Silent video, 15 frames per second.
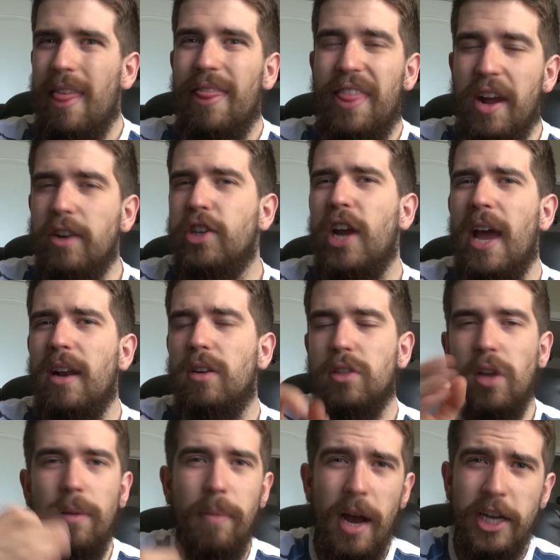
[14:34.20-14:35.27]
their channels
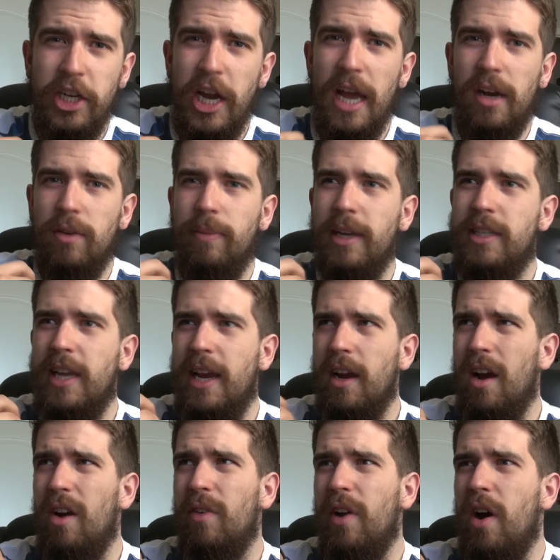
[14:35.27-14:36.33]
on my channel by saying,
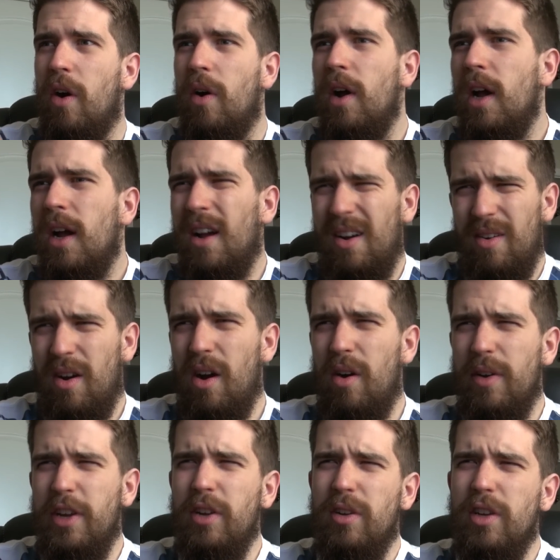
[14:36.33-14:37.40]
oh no,
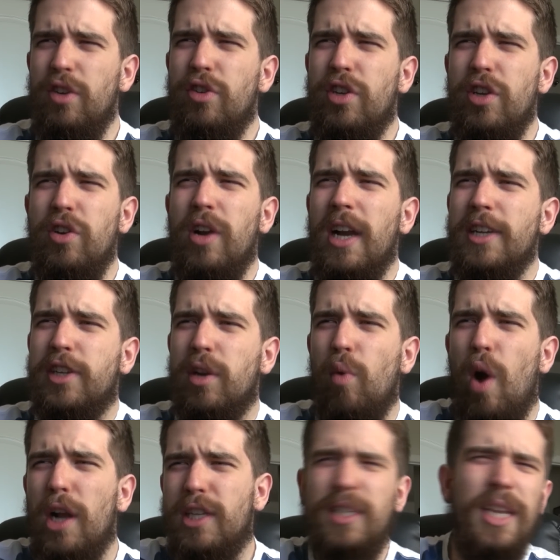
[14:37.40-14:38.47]
oh, you guys should
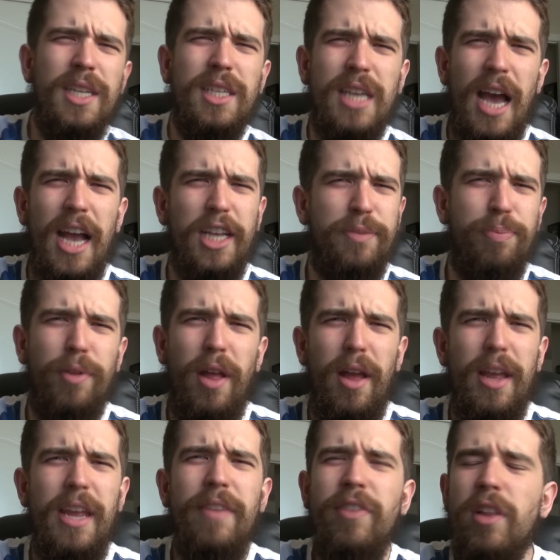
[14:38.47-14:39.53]
watch this guy's play.
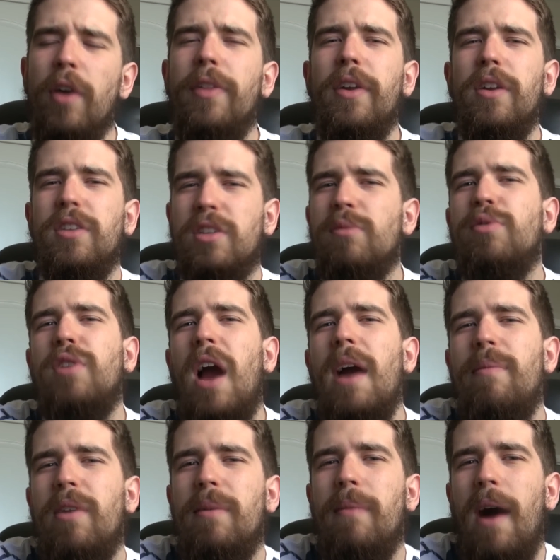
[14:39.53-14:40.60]
Even though they're a
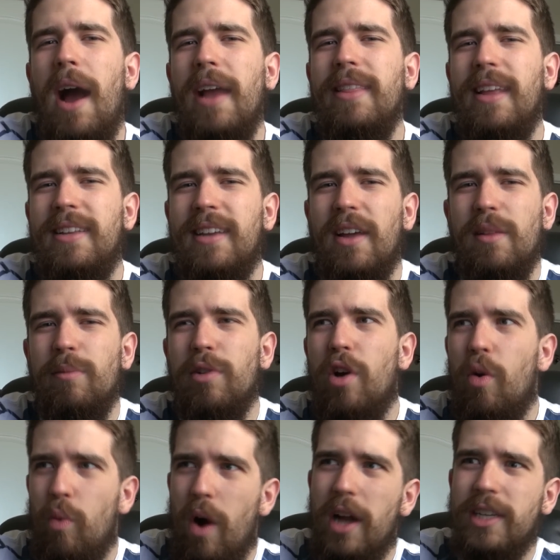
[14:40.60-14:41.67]
subscriber of mine, they tell them to
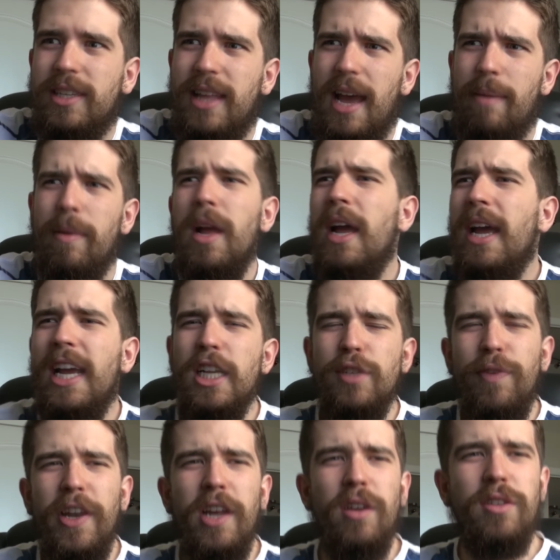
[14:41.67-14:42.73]
go watch them. His
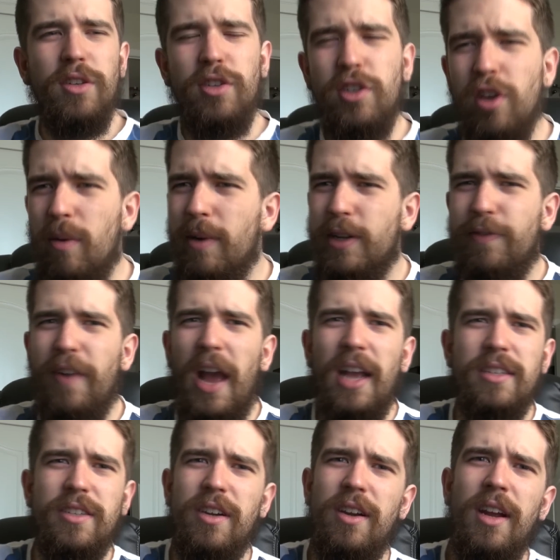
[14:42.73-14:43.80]
videos are so much
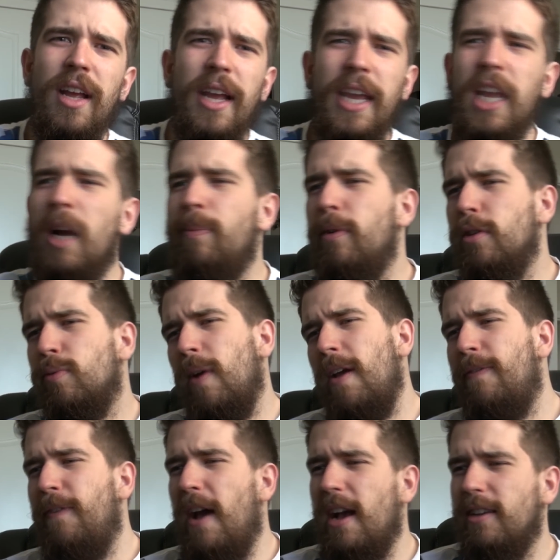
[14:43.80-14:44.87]
faster. He uploads way
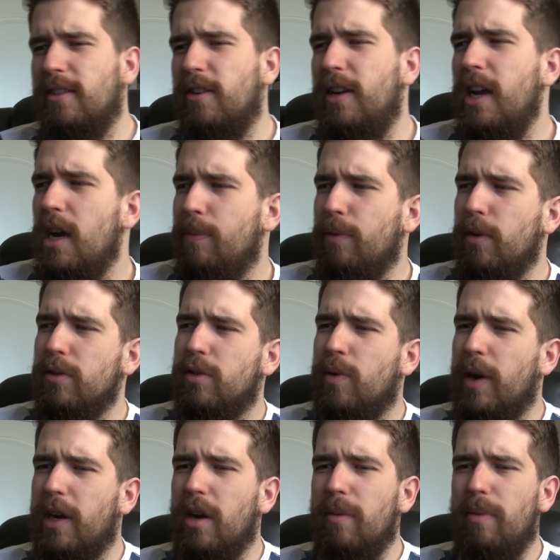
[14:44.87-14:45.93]
faster. He uploads
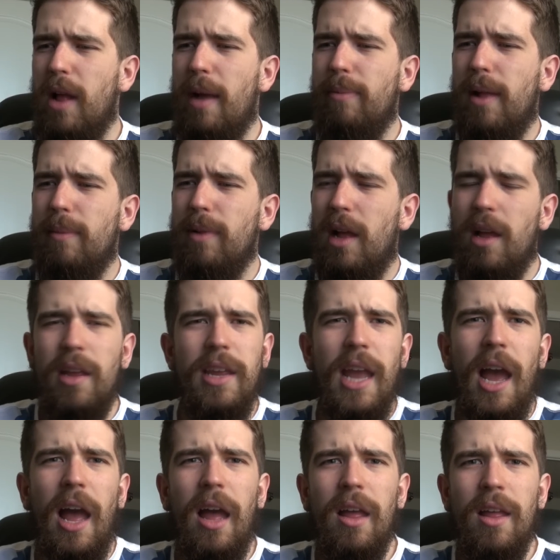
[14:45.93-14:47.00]
quicker, blah, blah, blah.
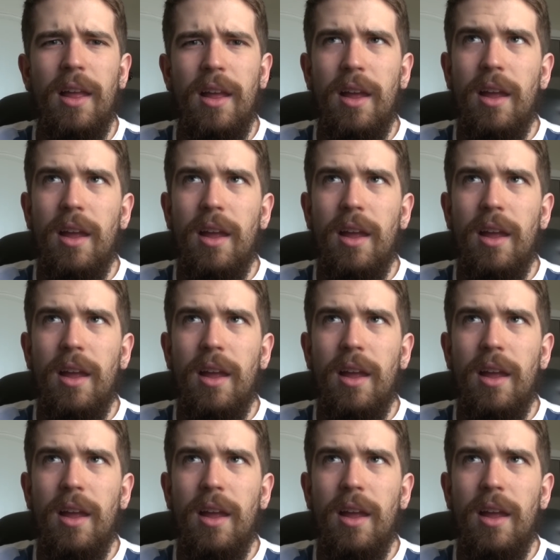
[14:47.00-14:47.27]
Yeah.